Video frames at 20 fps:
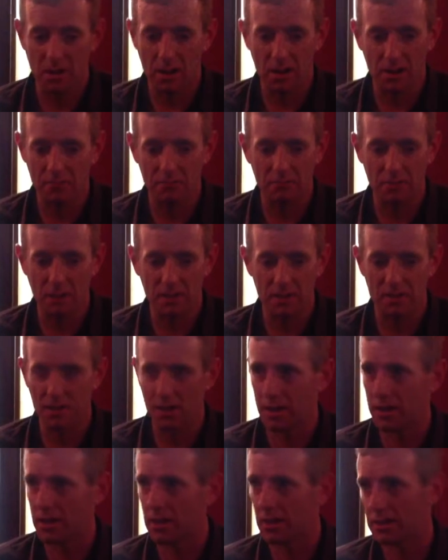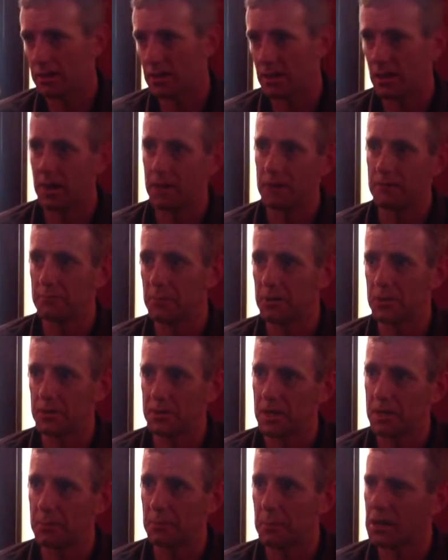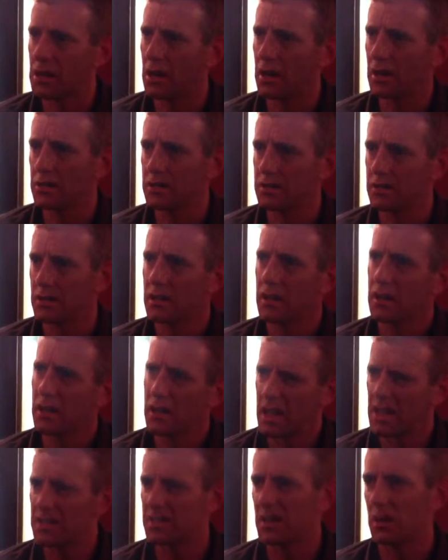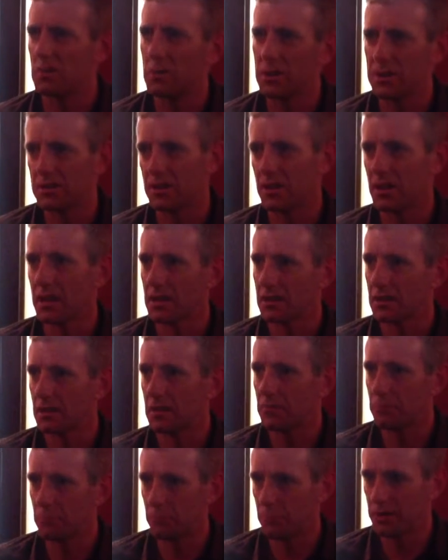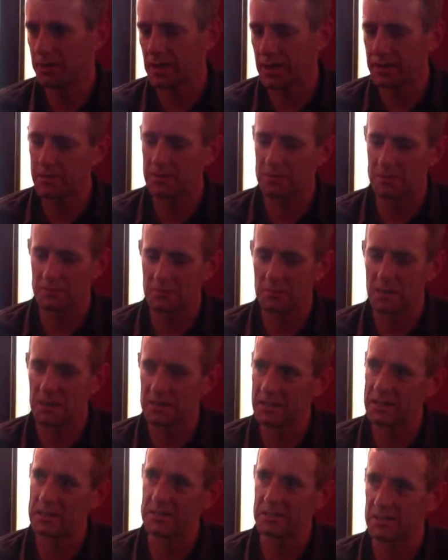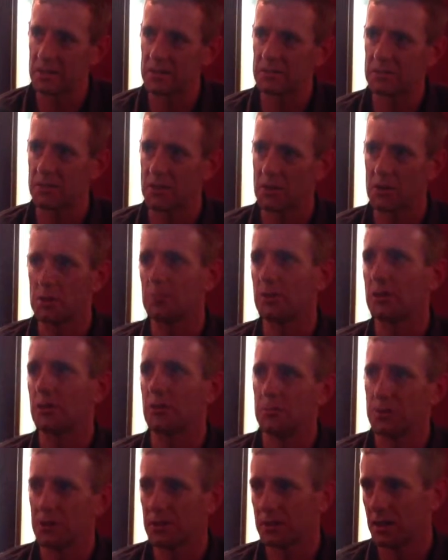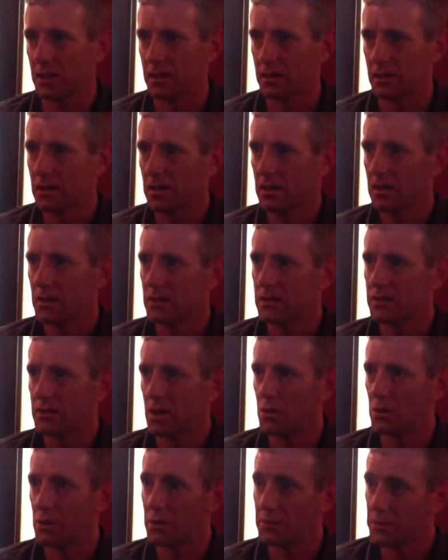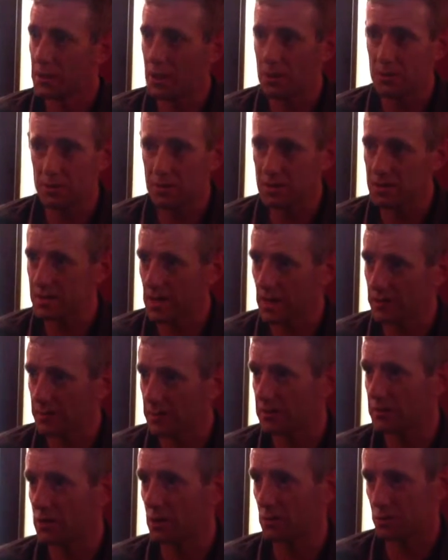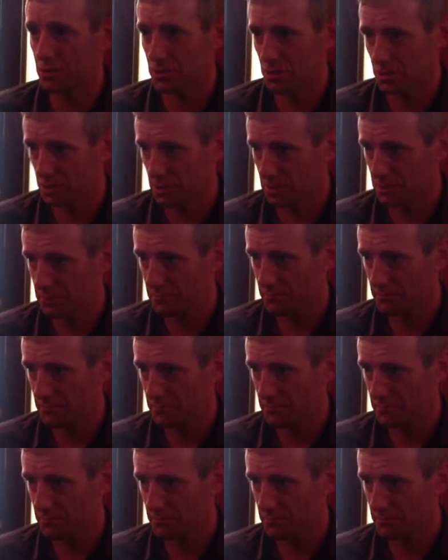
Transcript: I, I sidelined a lot of music because it's not my thing, but that doesn't mean that it's not going to become your thing. So if you don't understand it, don't judge it.